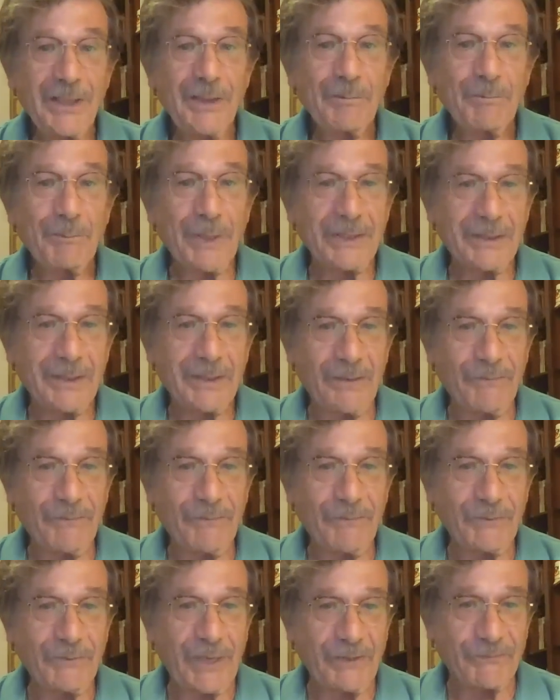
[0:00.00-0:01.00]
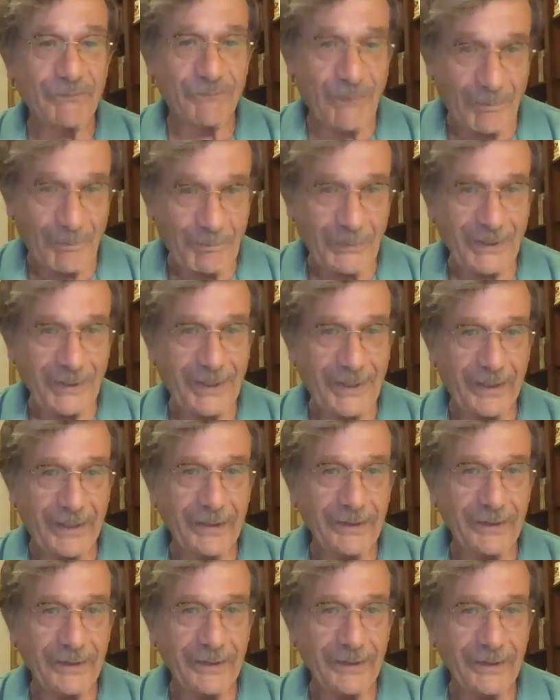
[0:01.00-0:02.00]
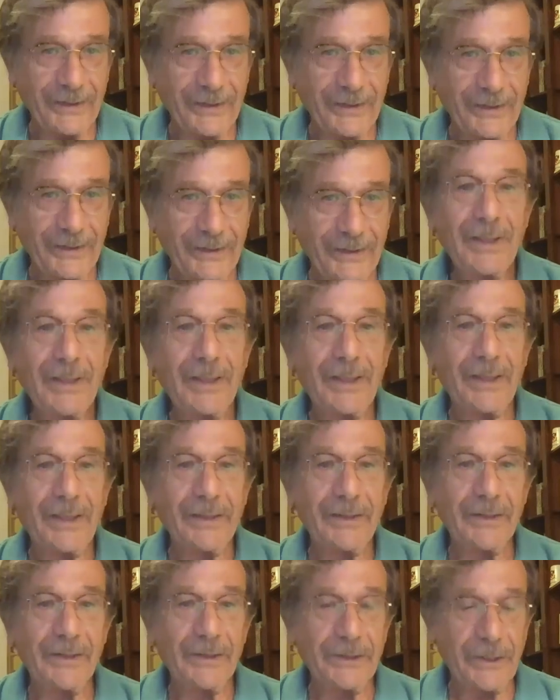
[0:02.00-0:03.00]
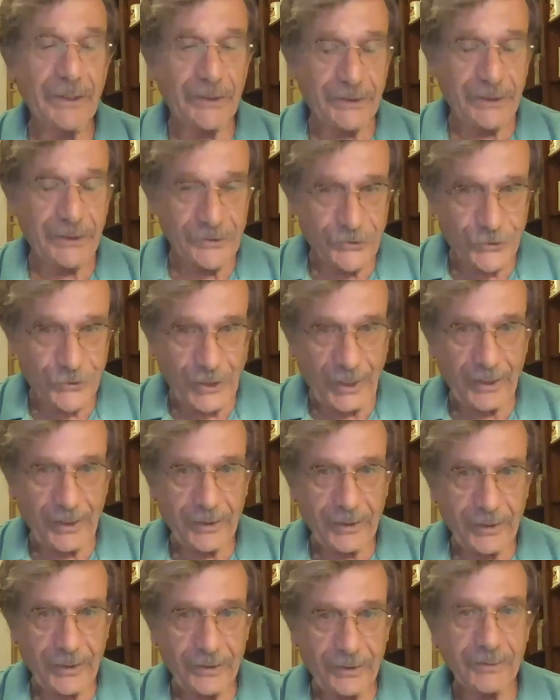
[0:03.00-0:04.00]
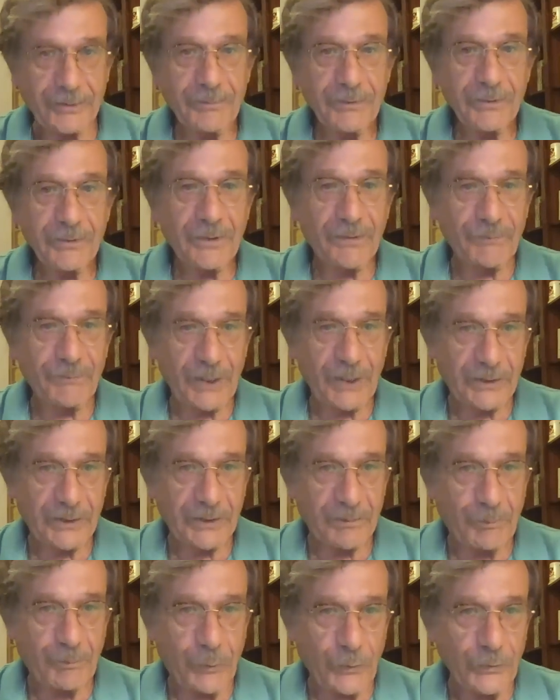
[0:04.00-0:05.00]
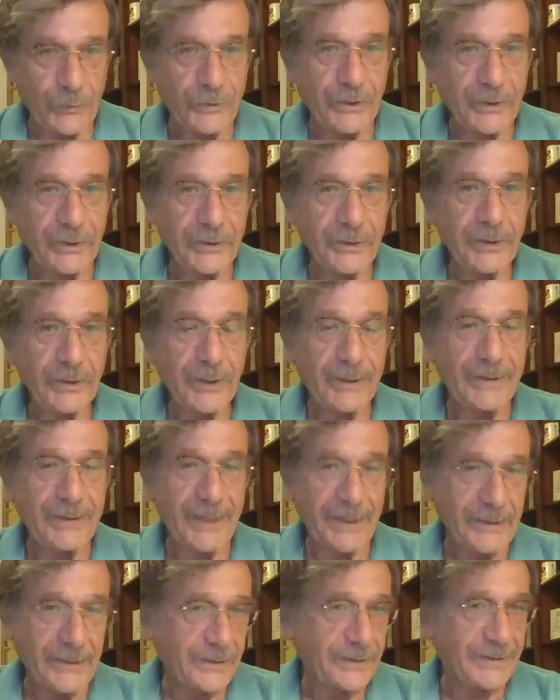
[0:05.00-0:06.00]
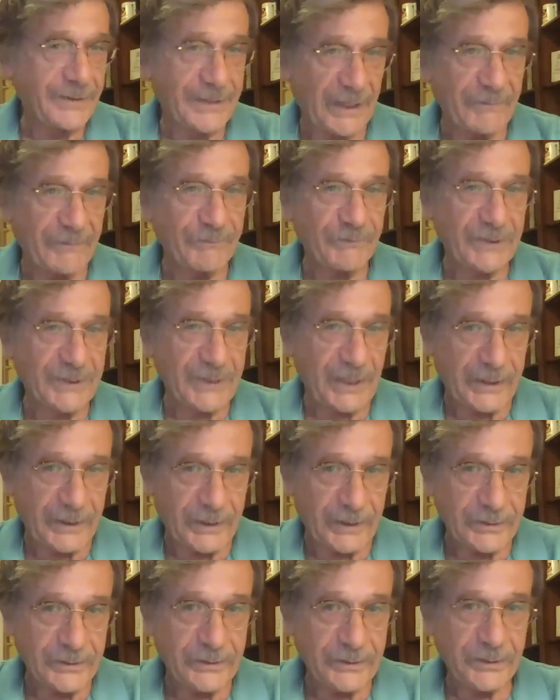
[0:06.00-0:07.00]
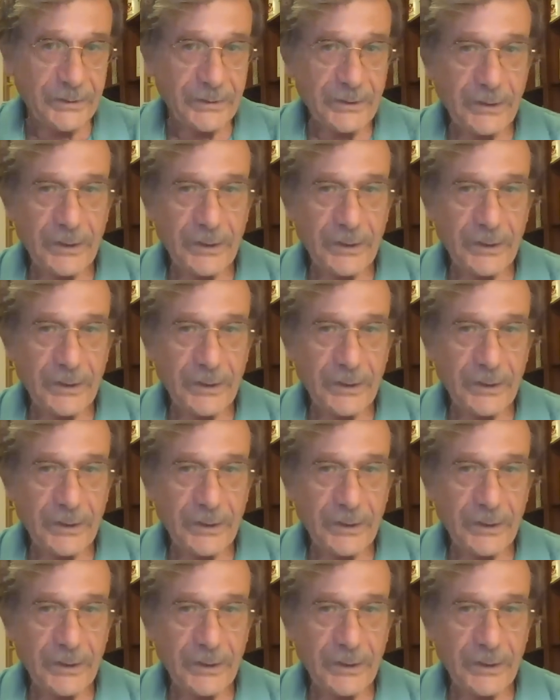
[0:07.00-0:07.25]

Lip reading: But if they replicate, and it is checked if they are important, and that saves science.